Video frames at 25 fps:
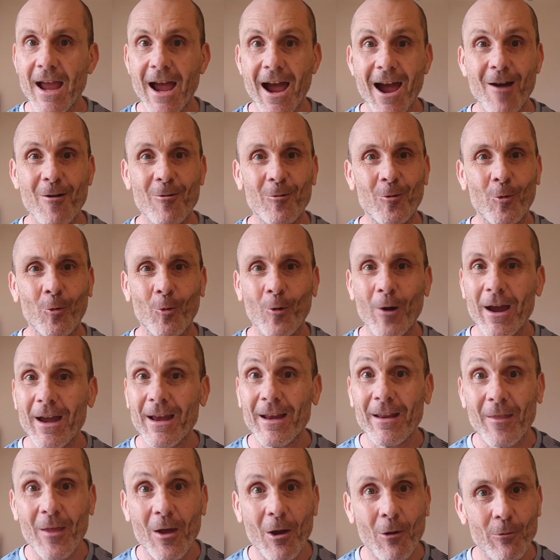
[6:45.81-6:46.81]
how
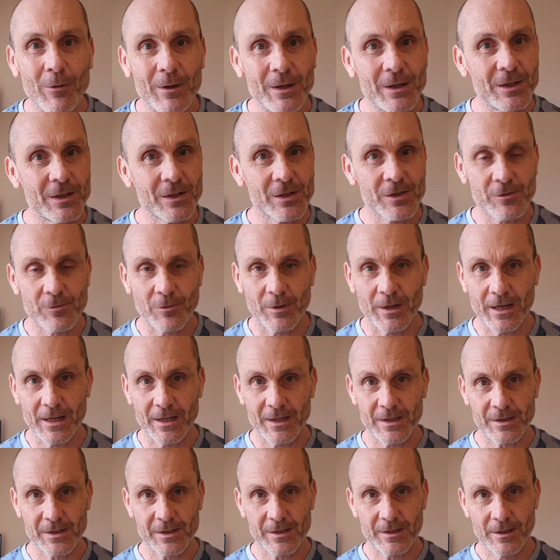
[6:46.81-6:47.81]
great their industry
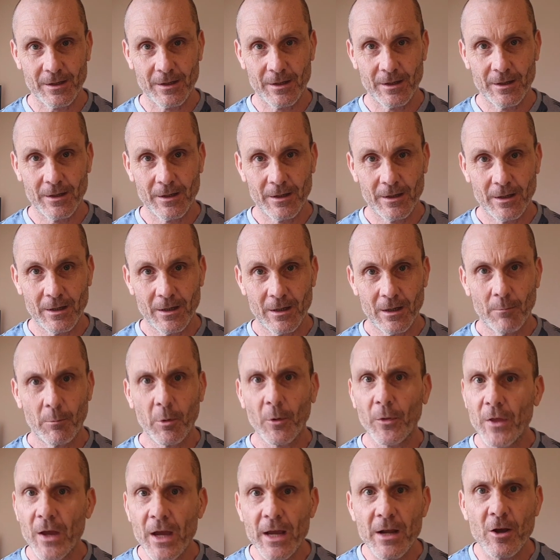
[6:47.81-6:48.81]
is.
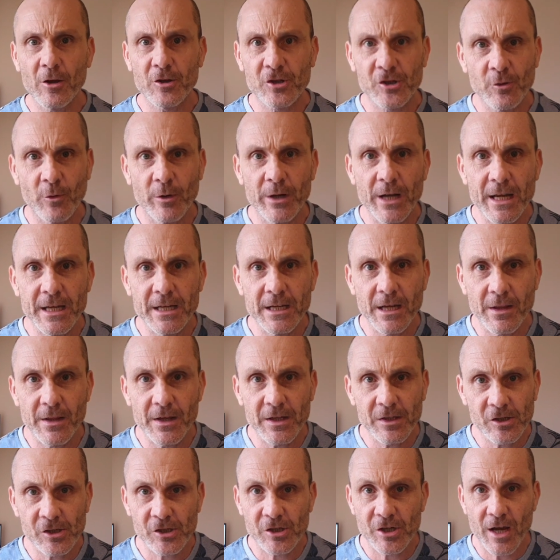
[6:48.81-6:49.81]
But they're not showing any of
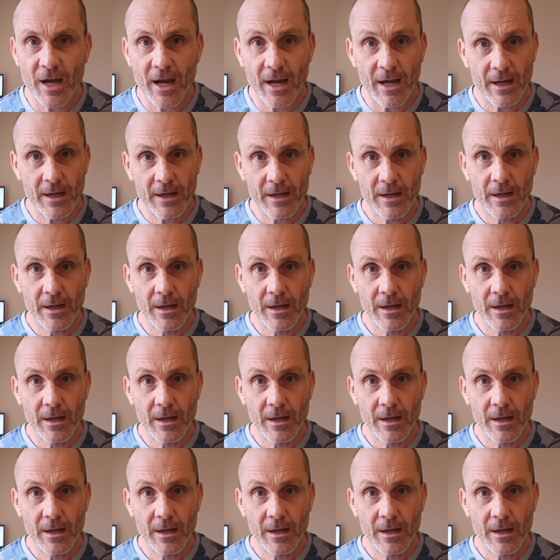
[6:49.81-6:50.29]
this shit.